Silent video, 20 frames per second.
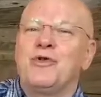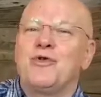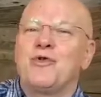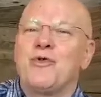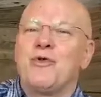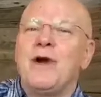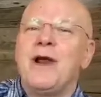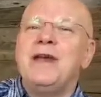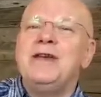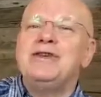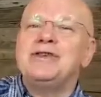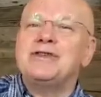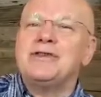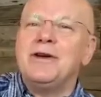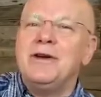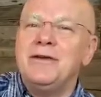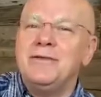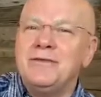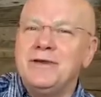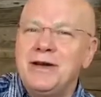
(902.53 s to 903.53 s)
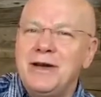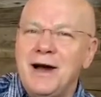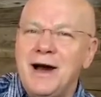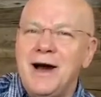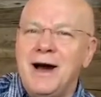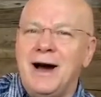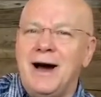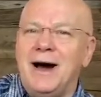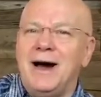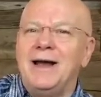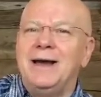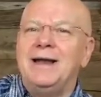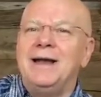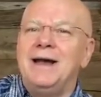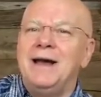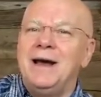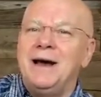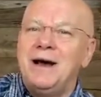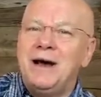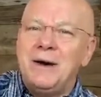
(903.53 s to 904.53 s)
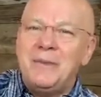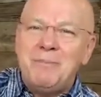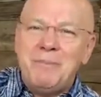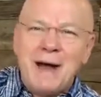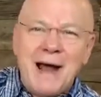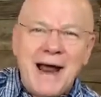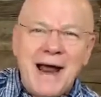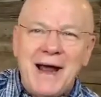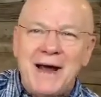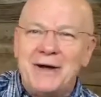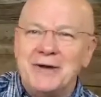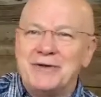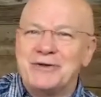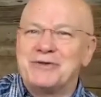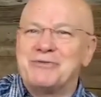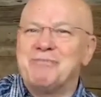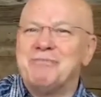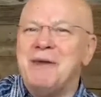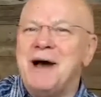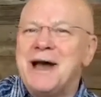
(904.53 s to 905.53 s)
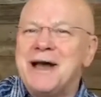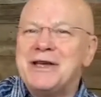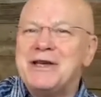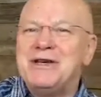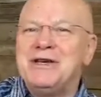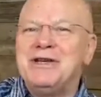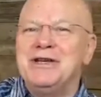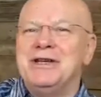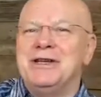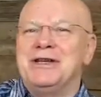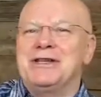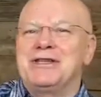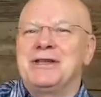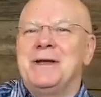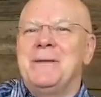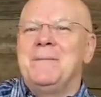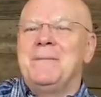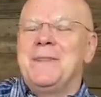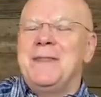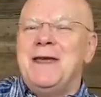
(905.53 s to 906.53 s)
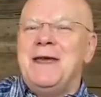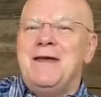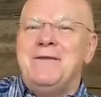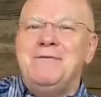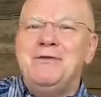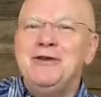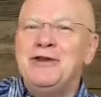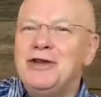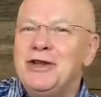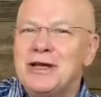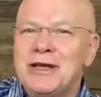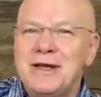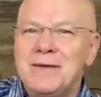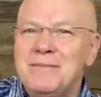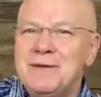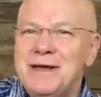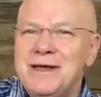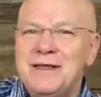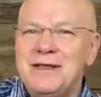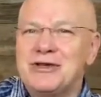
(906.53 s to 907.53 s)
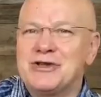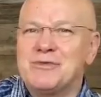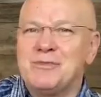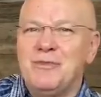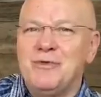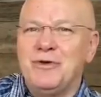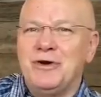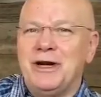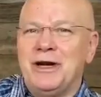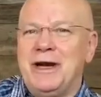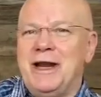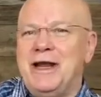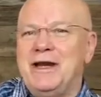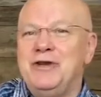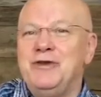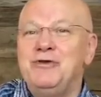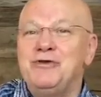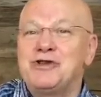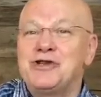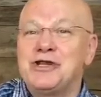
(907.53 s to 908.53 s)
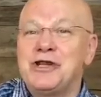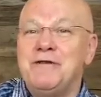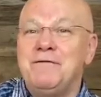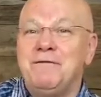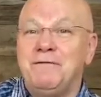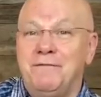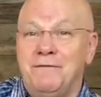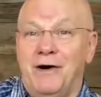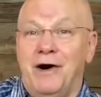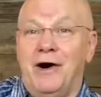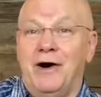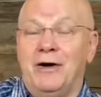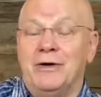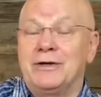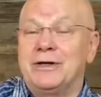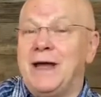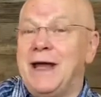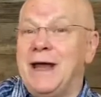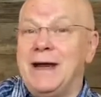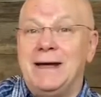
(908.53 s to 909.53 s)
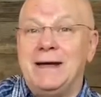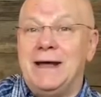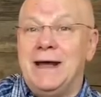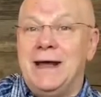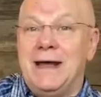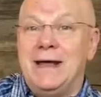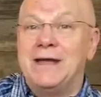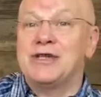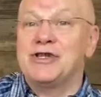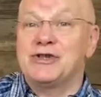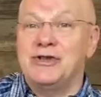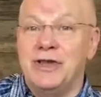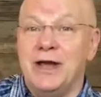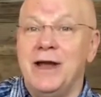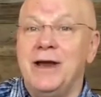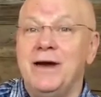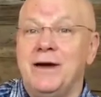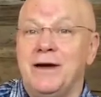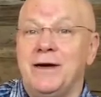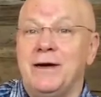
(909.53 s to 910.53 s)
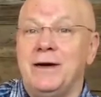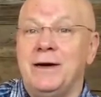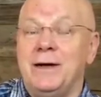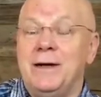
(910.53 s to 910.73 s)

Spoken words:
grace of God abounds. My goodness. If you look at me this morning and you see fault, and it's there,